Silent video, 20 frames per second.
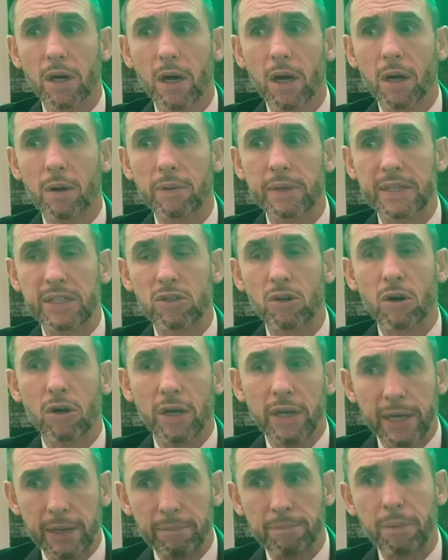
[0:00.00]
And he's got
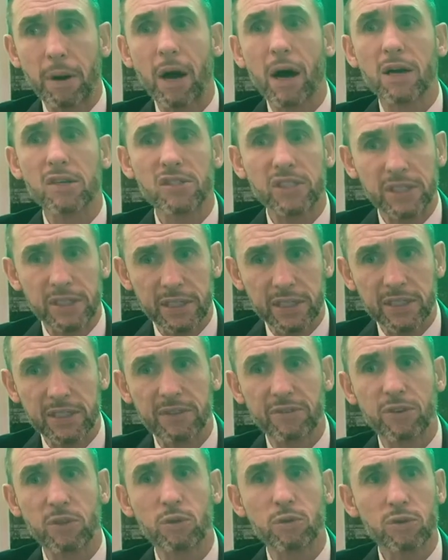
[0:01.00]
to keep passing these
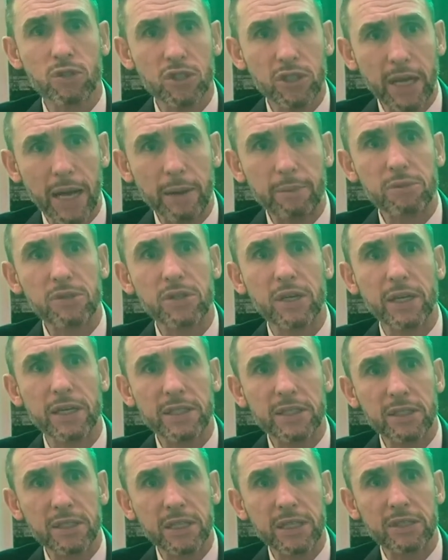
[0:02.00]
difficult steps that
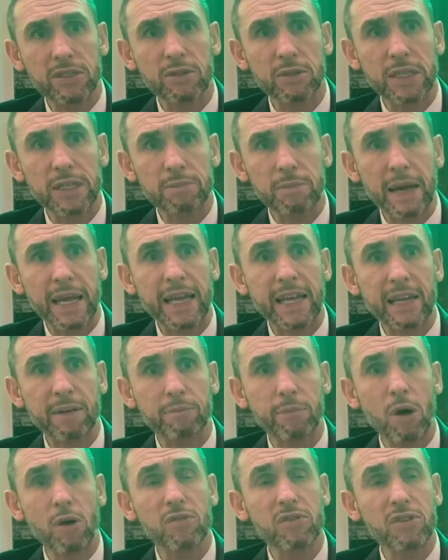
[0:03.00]
he's making,
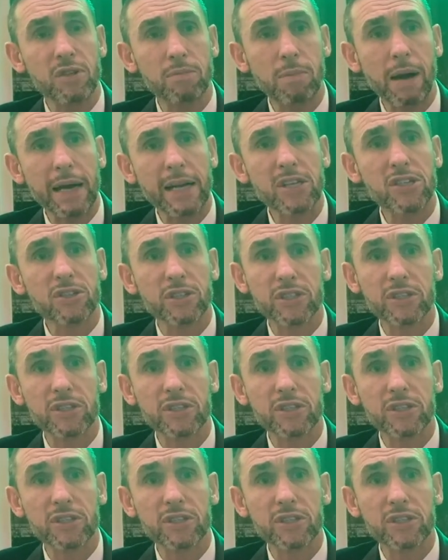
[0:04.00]
both as a manager.